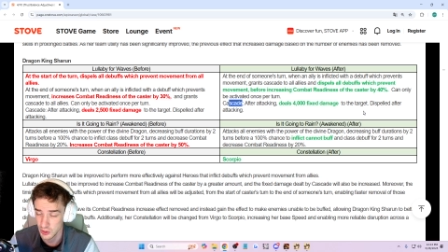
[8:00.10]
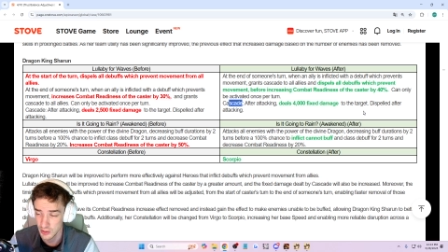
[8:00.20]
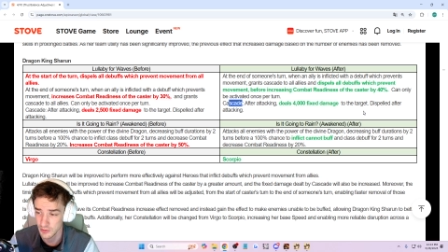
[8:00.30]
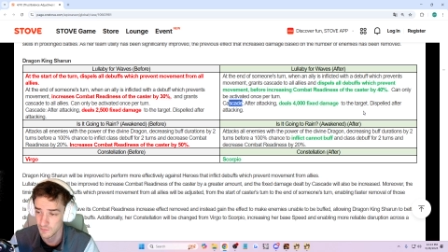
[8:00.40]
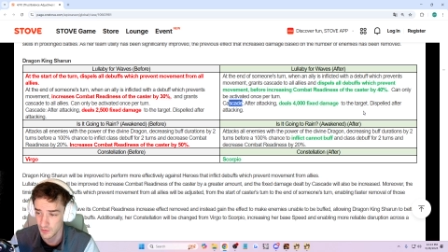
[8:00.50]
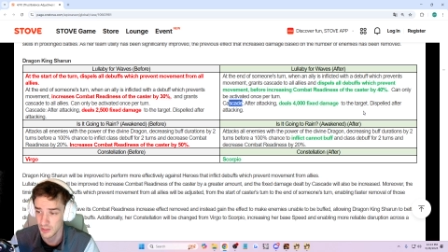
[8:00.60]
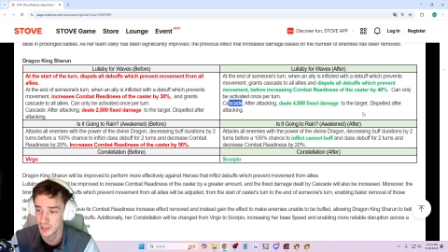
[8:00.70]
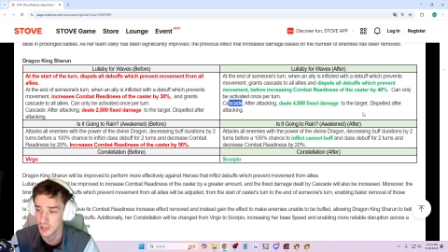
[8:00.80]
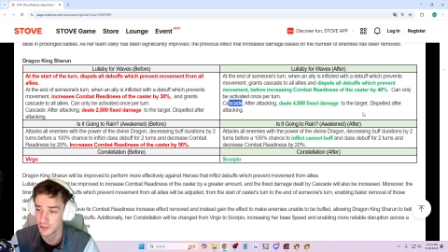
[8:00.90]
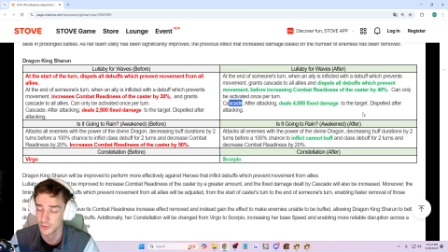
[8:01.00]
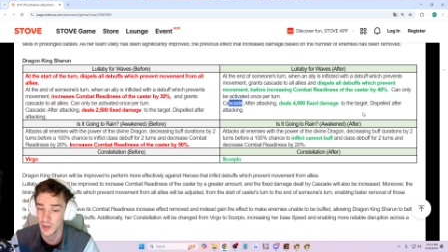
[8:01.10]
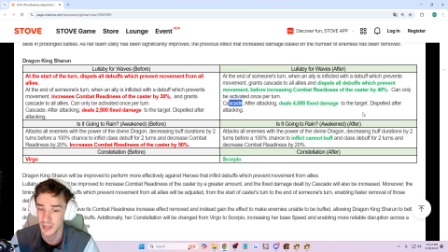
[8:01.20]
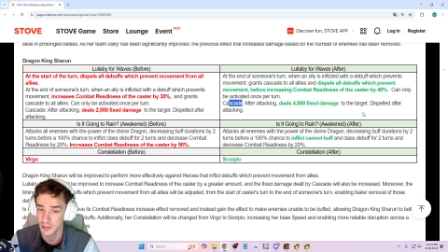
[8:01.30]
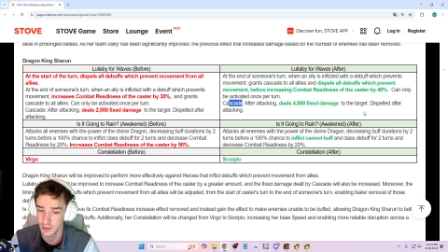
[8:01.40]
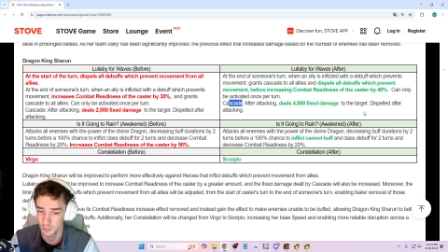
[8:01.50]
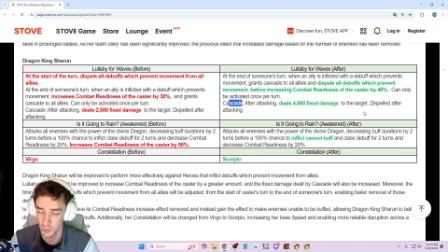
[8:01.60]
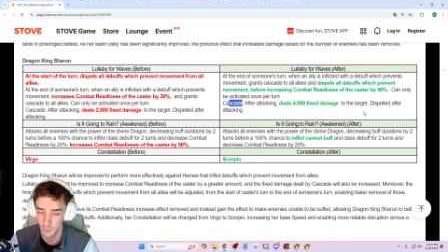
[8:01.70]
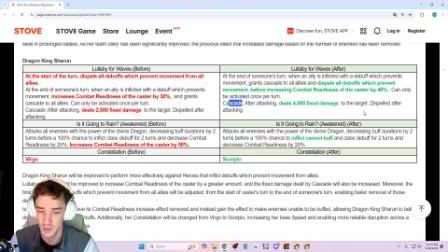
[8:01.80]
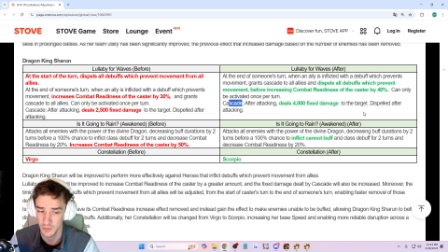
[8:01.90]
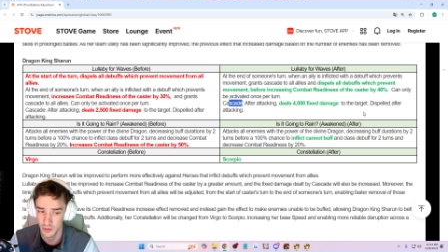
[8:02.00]
is very underrated and more
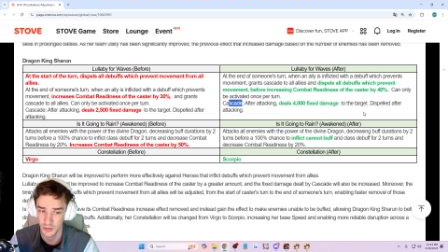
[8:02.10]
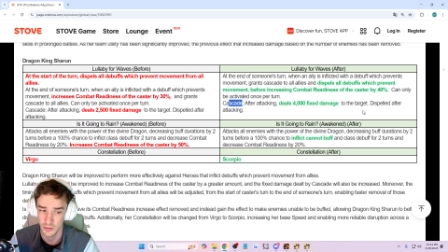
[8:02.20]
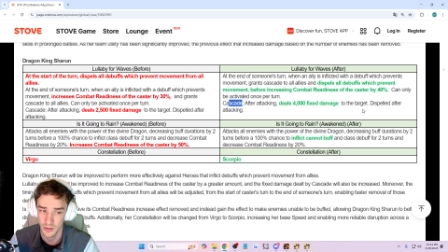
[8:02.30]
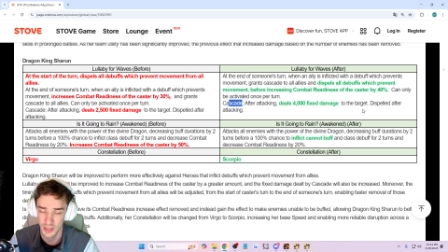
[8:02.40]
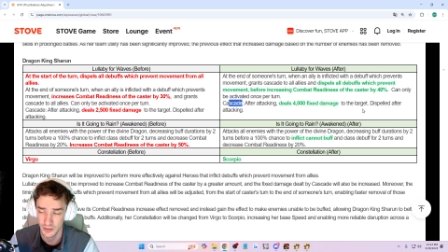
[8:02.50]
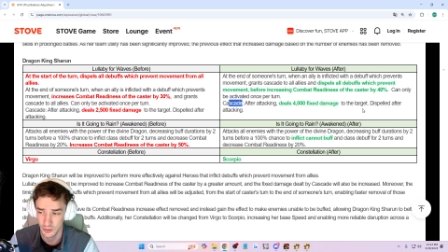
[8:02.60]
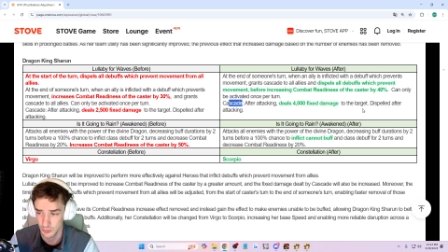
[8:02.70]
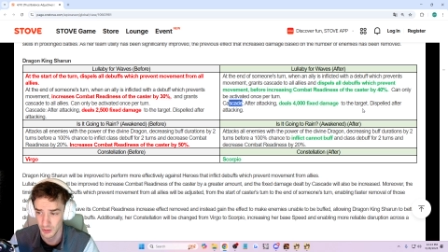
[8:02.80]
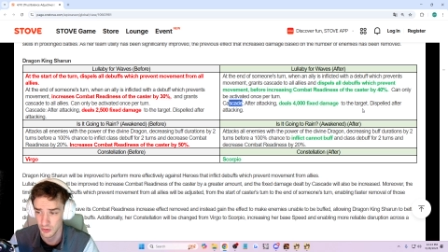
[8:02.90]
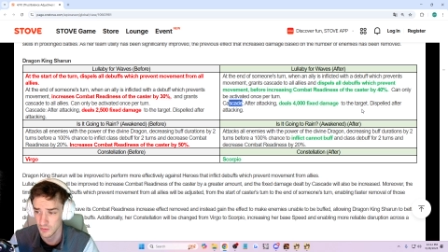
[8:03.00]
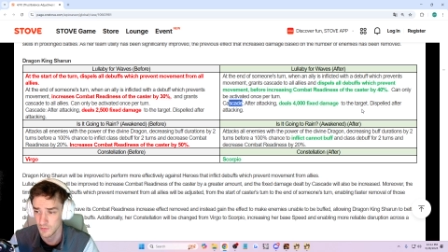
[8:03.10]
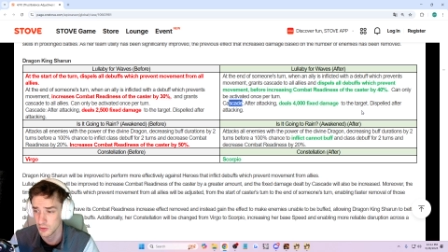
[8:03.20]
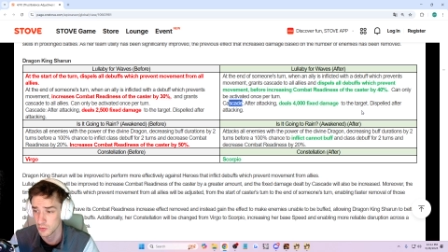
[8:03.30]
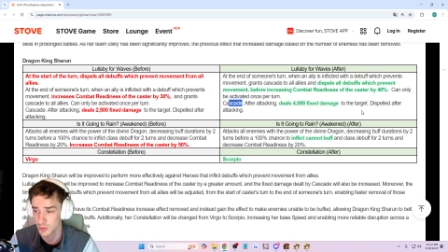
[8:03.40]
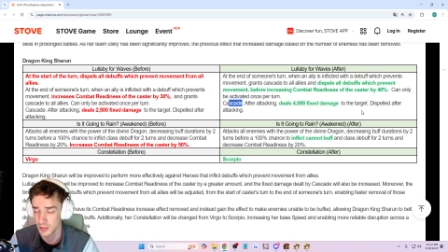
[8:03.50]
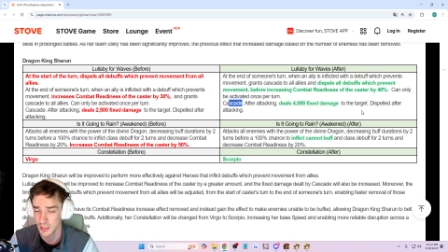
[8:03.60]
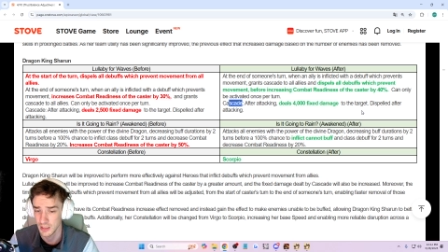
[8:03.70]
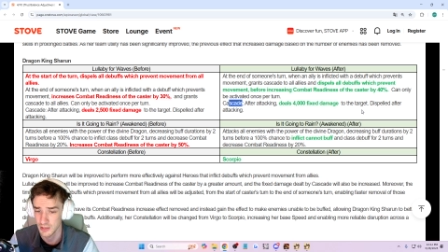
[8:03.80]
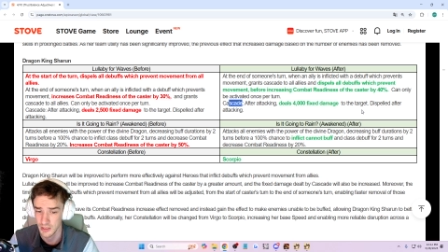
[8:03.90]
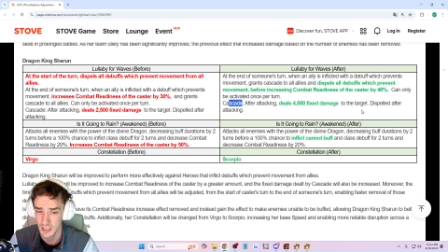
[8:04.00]
people could utilize her, especially if you're newer getting
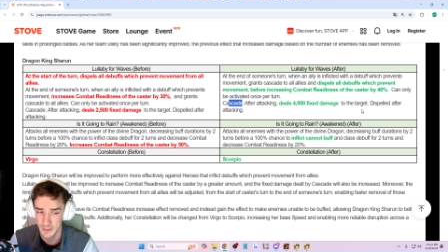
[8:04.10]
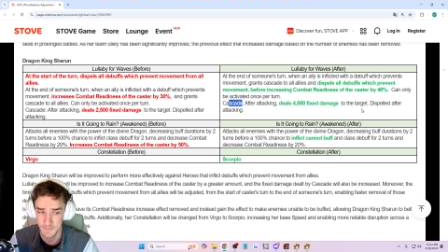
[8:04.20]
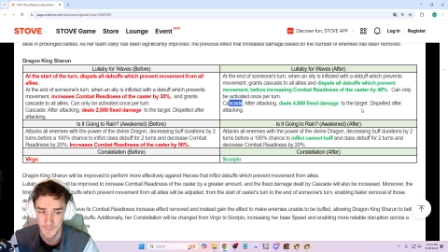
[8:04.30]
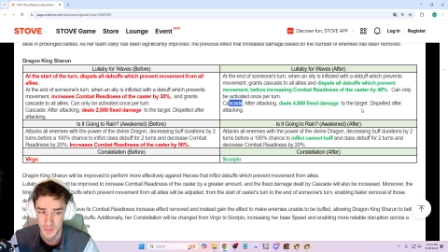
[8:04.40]
into the game.